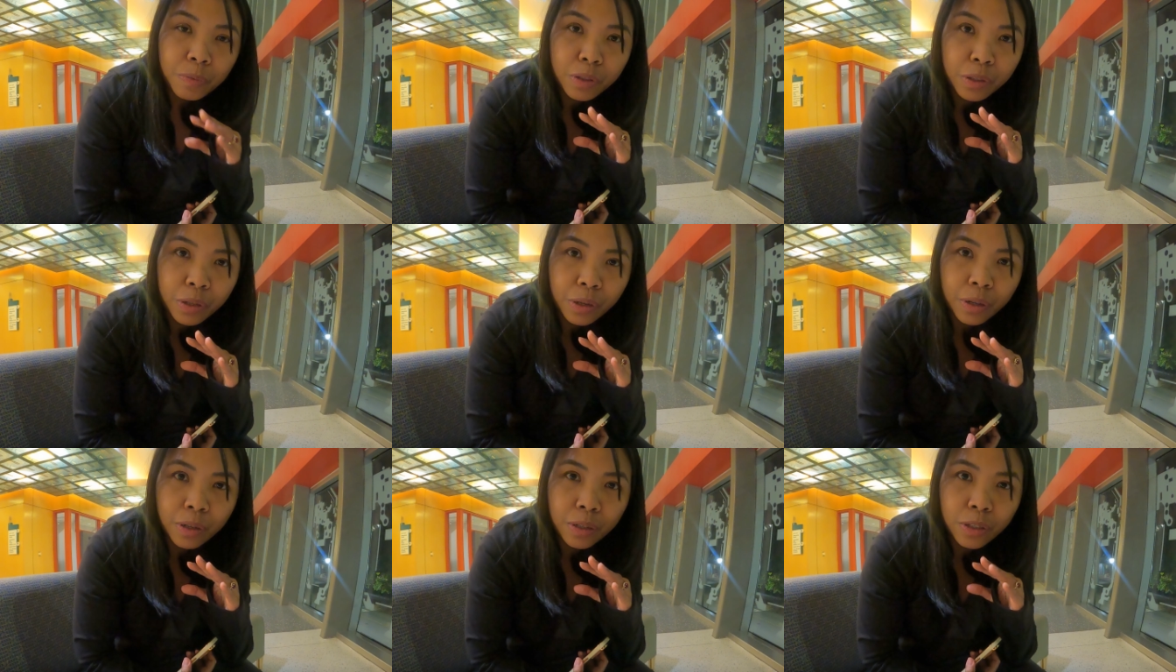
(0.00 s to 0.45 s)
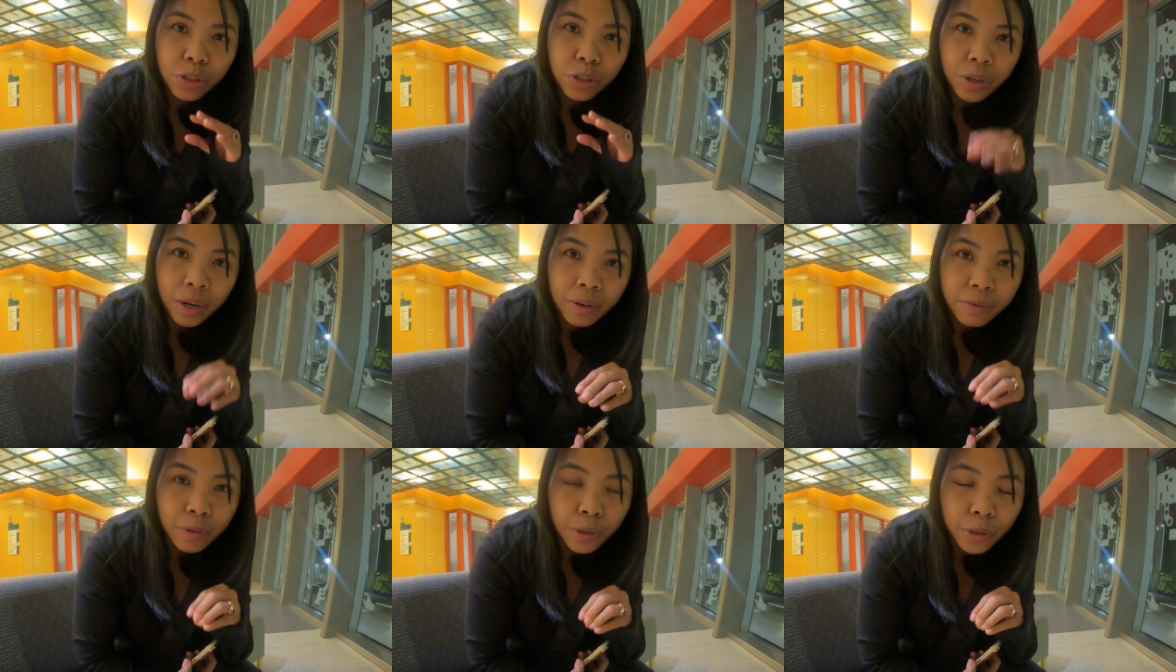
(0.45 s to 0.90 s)
the
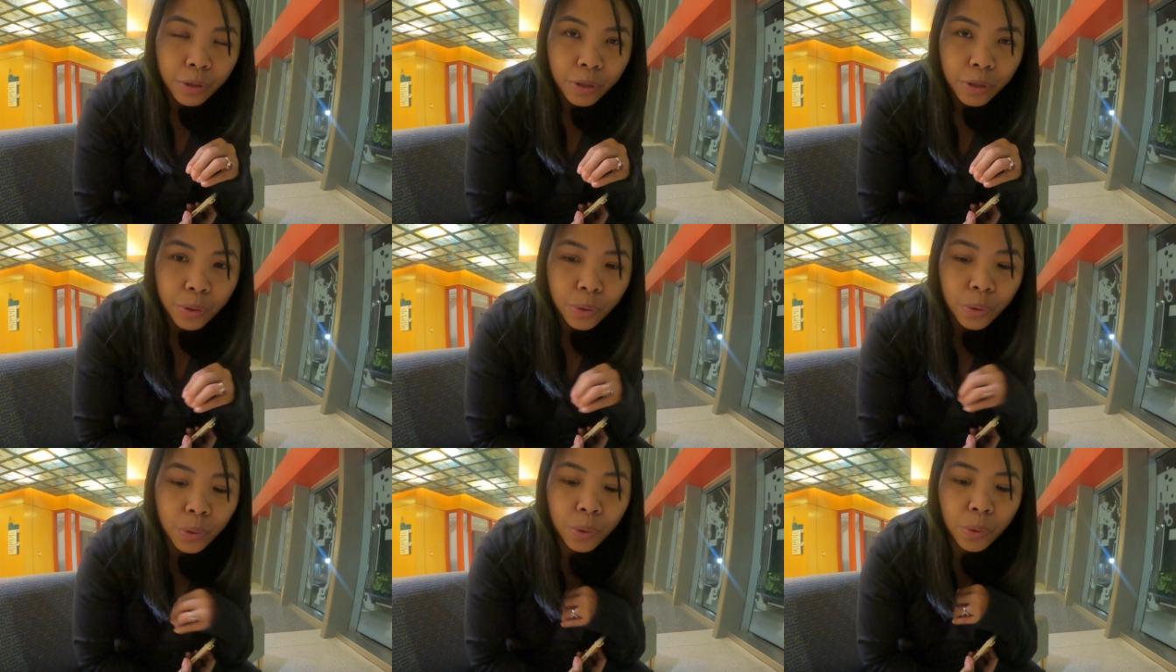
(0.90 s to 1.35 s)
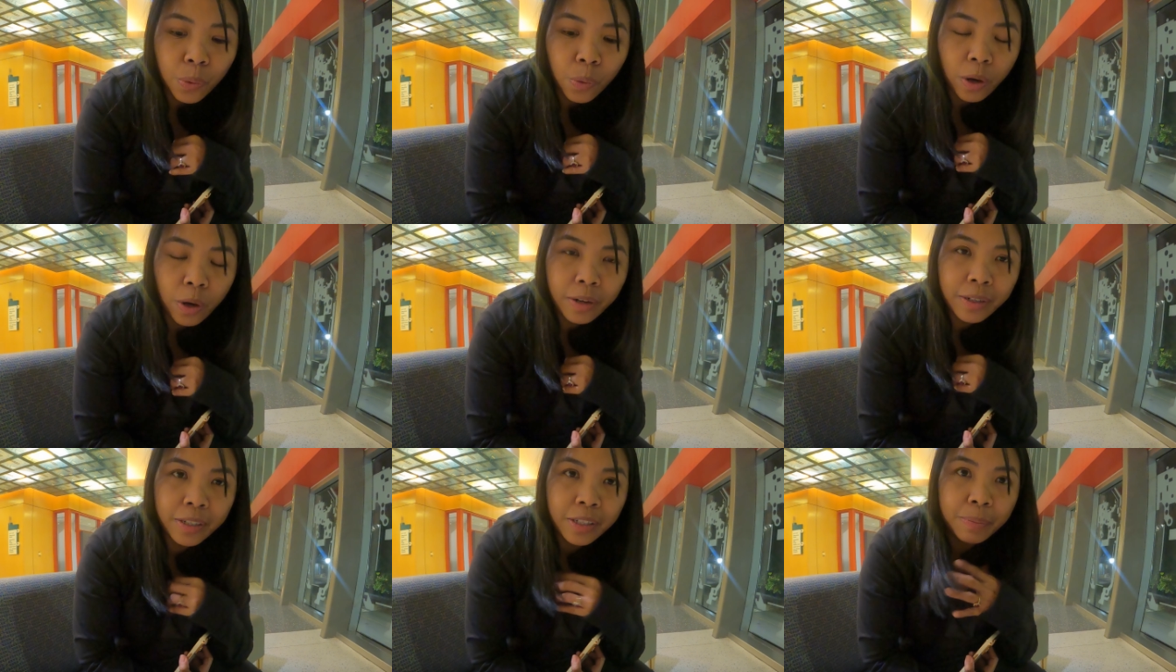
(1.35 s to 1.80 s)
traveler who
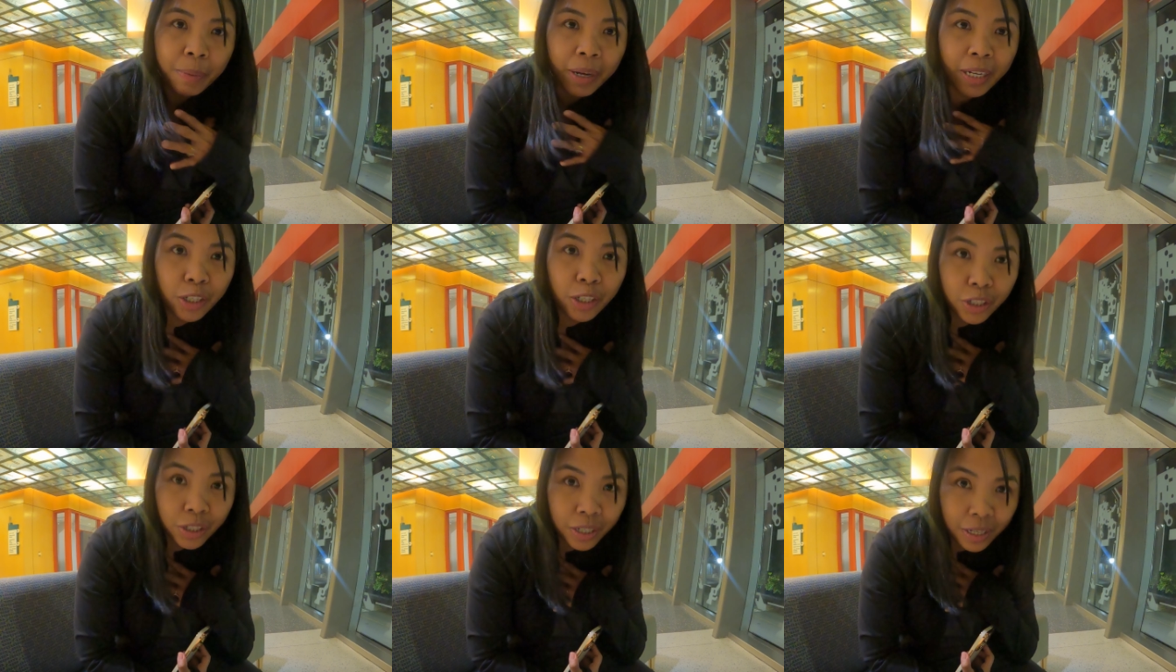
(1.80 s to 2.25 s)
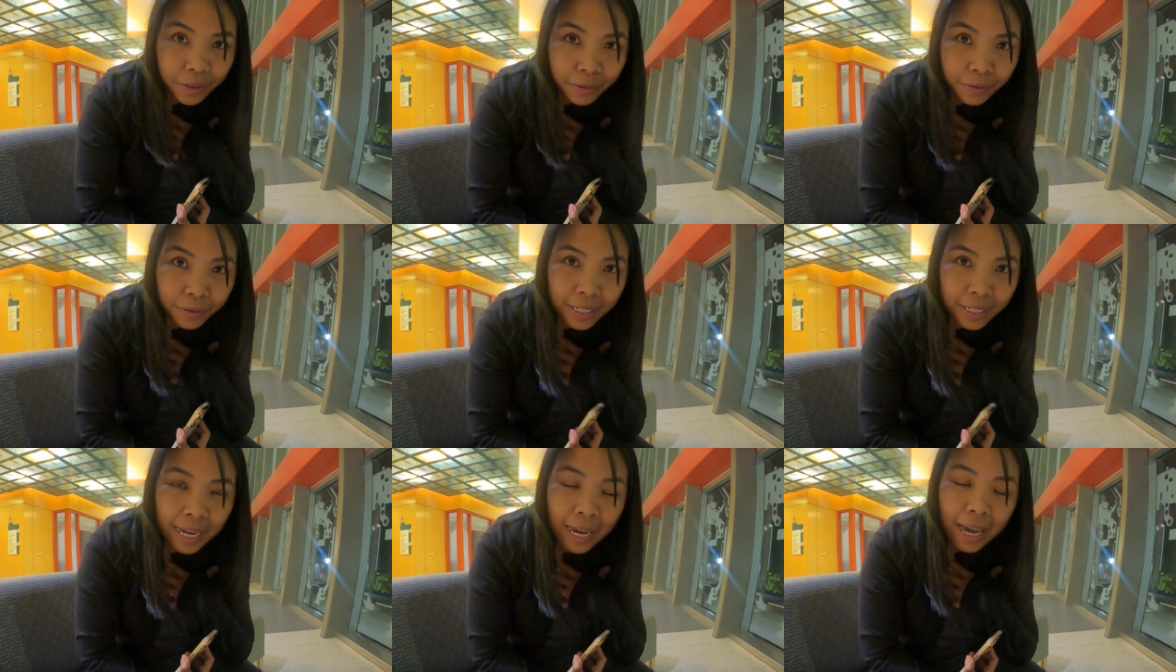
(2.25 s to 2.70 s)
works my
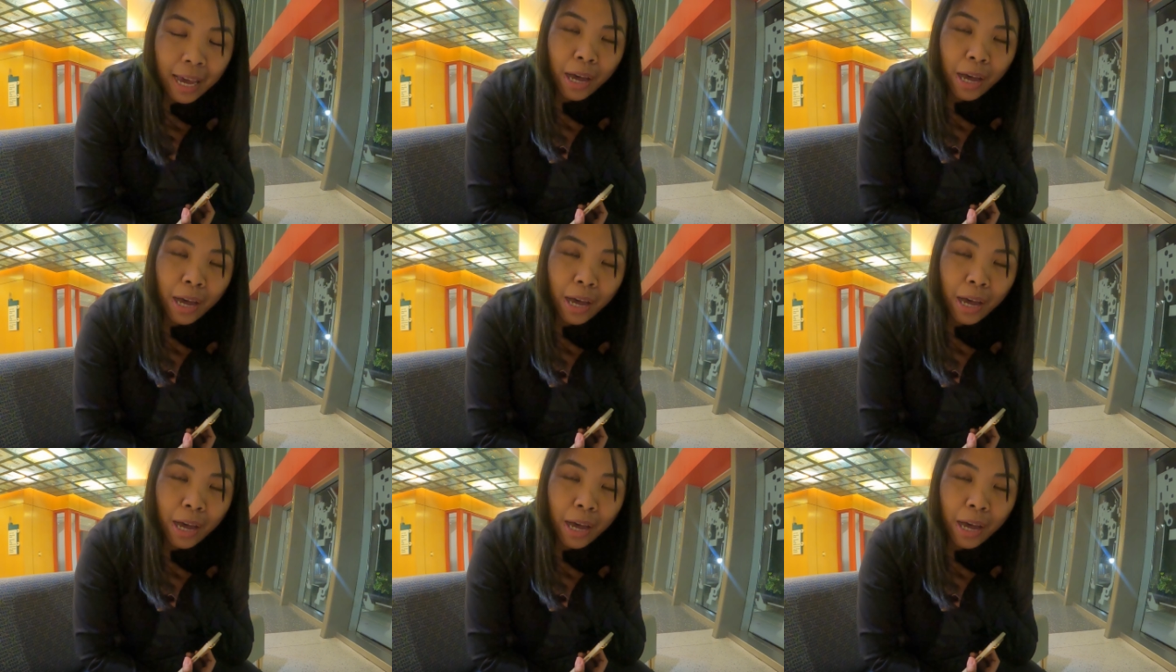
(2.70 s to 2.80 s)
shift